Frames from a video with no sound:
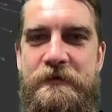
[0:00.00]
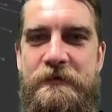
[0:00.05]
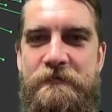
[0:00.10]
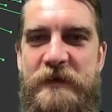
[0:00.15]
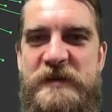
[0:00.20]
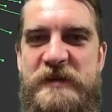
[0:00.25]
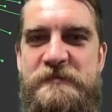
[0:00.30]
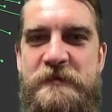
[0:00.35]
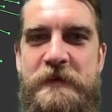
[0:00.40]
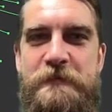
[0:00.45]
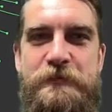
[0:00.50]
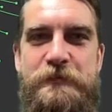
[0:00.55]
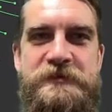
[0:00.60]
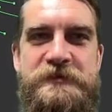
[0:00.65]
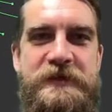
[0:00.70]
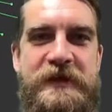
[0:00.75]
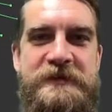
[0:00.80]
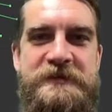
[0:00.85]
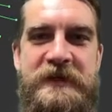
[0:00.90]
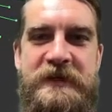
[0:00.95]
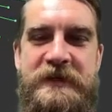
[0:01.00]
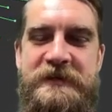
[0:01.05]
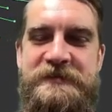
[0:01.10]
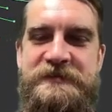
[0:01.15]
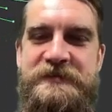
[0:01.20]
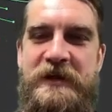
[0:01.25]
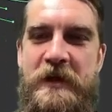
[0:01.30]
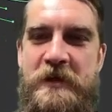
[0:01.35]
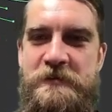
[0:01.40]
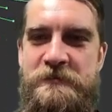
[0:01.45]
Makes me appreciate data
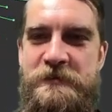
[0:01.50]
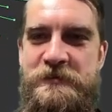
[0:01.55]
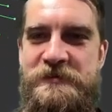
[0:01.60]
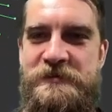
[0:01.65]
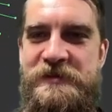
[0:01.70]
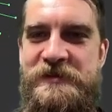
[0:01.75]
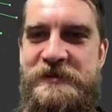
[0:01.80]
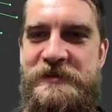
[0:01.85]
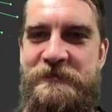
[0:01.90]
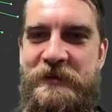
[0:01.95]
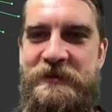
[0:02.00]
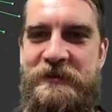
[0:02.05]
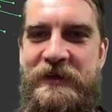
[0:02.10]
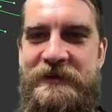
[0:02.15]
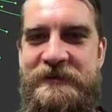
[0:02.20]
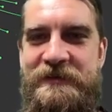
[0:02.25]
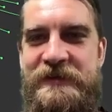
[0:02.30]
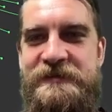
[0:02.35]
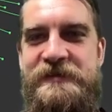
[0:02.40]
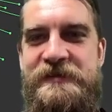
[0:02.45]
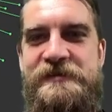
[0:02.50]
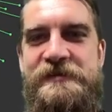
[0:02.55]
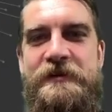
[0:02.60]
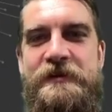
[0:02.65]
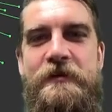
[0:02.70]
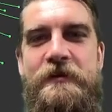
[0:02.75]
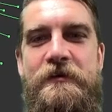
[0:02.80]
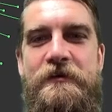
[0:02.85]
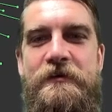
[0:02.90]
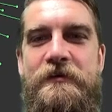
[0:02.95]
science when you see something like this. It's
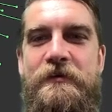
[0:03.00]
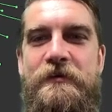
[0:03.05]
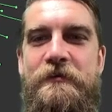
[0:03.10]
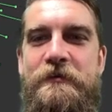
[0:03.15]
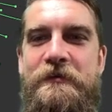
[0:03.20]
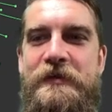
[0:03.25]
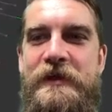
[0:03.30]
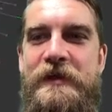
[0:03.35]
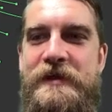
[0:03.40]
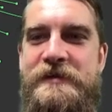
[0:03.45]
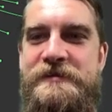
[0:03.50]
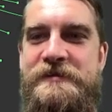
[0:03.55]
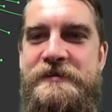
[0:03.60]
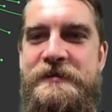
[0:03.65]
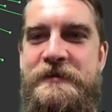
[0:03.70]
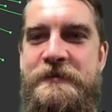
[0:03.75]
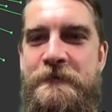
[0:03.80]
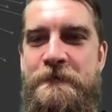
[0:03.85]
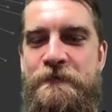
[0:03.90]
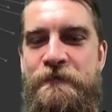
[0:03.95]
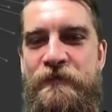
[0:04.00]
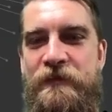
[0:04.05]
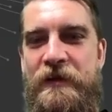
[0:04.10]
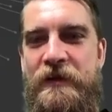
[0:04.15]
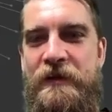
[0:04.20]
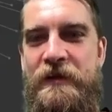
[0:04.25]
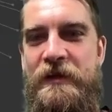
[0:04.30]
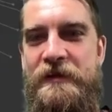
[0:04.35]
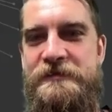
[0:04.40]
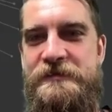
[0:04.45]
like, oh, well, that's
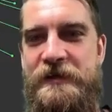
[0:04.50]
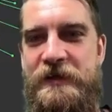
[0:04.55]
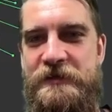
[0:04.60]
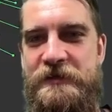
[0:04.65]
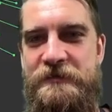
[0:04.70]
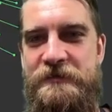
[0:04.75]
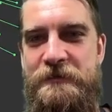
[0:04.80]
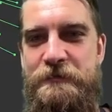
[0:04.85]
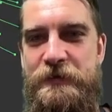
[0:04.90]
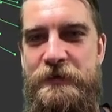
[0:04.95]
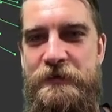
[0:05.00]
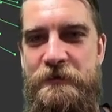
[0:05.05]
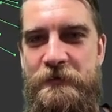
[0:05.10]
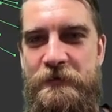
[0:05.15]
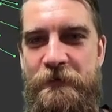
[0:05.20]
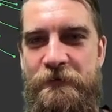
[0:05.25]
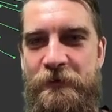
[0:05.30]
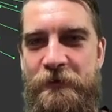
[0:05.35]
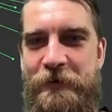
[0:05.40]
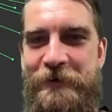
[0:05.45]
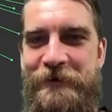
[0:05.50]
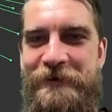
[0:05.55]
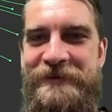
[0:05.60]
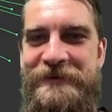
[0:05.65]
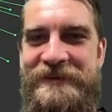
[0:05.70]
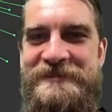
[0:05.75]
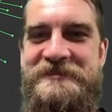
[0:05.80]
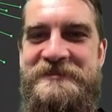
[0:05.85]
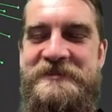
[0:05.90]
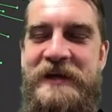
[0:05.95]
actually beautiful.
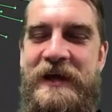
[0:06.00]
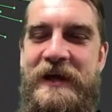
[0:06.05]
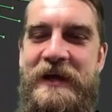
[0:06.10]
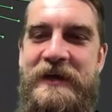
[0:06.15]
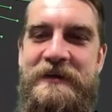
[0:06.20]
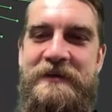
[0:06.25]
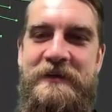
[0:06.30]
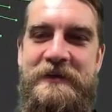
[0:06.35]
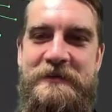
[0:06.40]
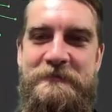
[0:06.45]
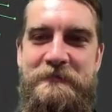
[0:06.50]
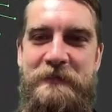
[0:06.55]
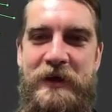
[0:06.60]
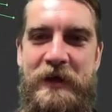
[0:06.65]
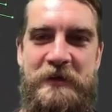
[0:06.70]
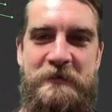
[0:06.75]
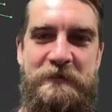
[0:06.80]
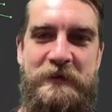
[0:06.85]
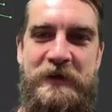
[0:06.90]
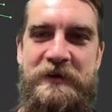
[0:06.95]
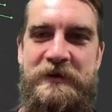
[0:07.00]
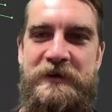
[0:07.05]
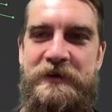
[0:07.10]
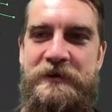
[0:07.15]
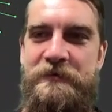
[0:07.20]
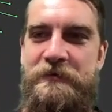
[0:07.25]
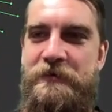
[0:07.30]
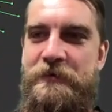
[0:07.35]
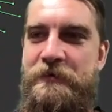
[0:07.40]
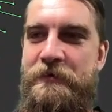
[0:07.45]
It's not like
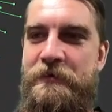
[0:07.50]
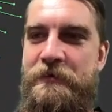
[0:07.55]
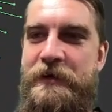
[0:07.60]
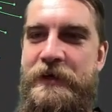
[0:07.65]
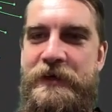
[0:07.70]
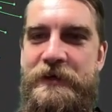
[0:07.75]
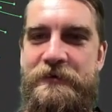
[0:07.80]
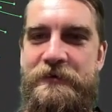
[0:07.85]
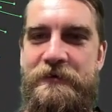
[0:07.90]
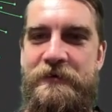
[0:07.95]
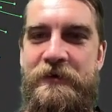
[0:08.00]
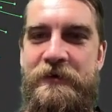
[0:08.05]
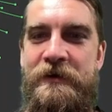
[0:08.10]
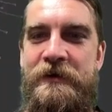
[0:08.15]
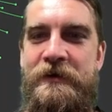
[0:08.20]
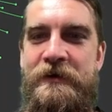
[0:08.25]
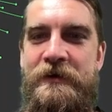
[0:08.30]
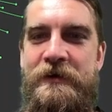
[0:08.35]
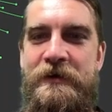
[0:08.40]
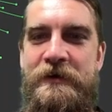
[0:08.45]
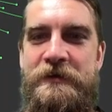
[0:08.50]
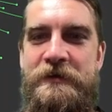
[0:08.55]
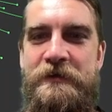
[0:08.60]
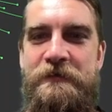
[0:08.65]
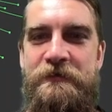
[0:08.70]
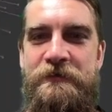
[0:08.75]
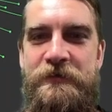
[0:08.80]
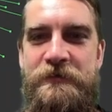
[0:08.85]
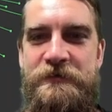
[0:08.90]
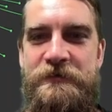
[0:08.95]
mind-bending or annoying or
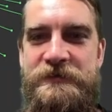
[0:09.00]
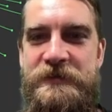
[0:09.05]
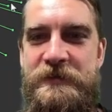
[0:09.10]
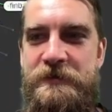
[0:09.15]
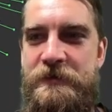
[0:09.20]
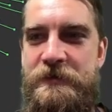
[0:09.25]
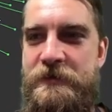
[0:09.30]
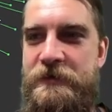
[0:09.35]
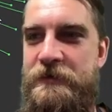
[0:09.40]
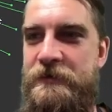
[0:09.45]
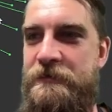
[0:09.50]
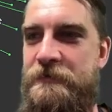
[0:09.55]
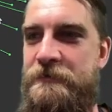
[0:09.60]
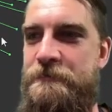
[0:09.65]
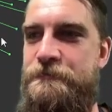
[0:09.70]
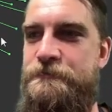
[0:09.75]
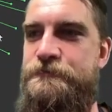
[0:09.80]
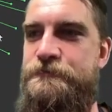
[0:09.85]
confusing at all.